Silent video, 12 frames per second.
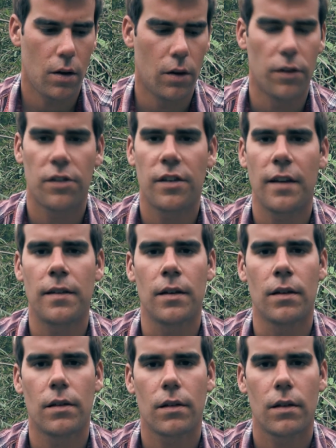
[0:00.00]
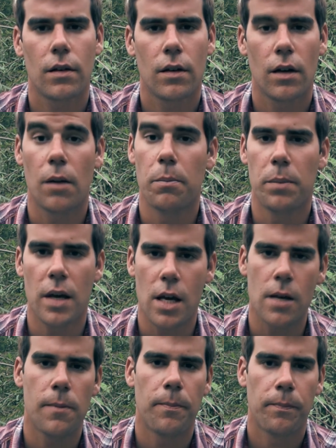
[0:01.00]
on cities, and
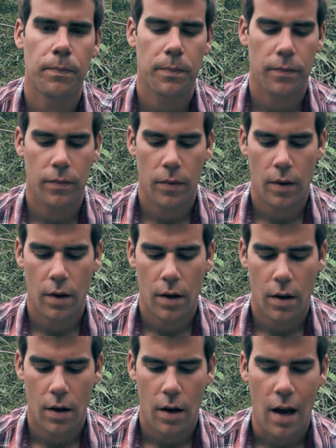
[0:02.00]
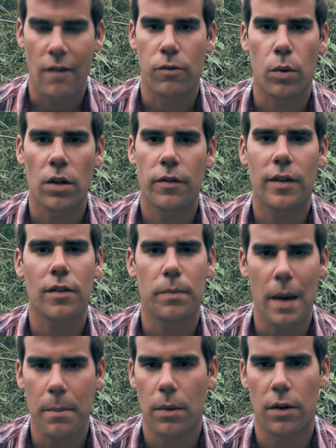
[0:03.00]
B, have one of its
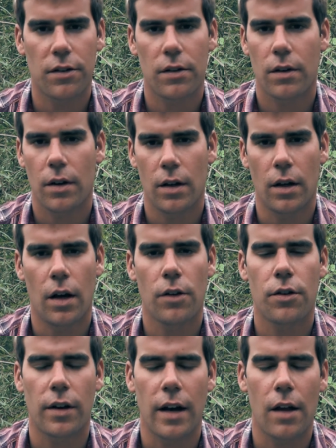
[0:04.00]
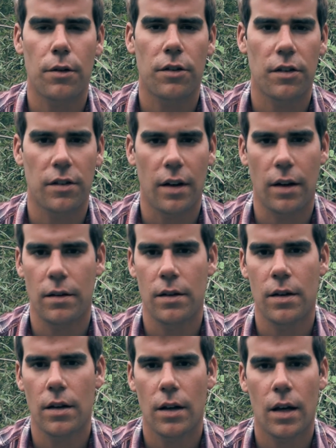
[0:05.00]
members in the hunter-gatherer
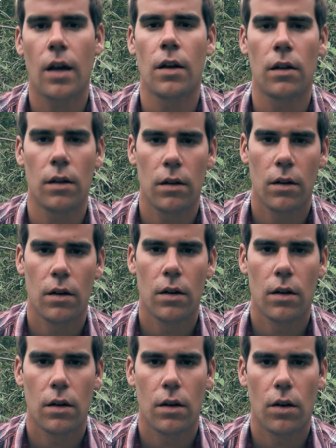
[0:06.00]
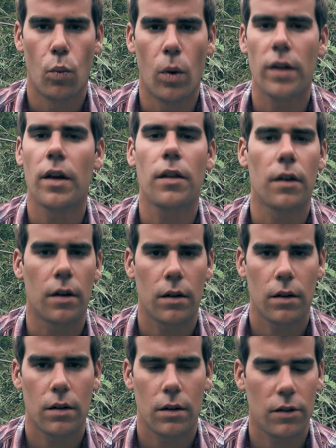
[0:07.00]
society kill
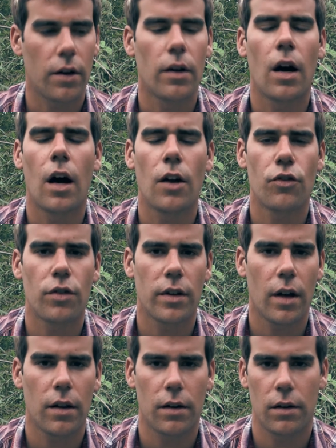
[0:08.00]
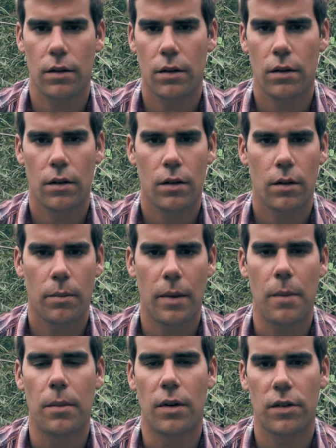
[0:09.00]
100 other
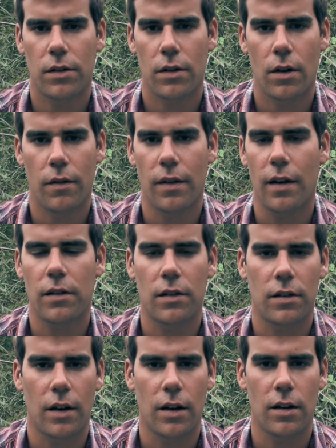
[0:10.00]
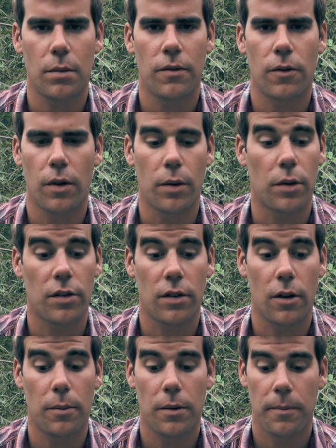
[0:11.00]
members of that society before they were
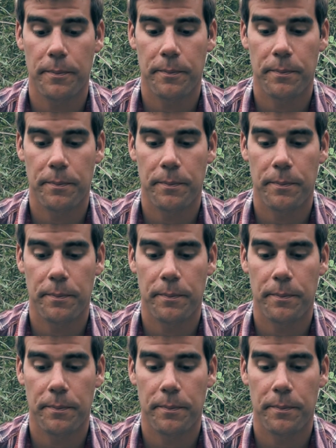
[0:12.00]
stopped?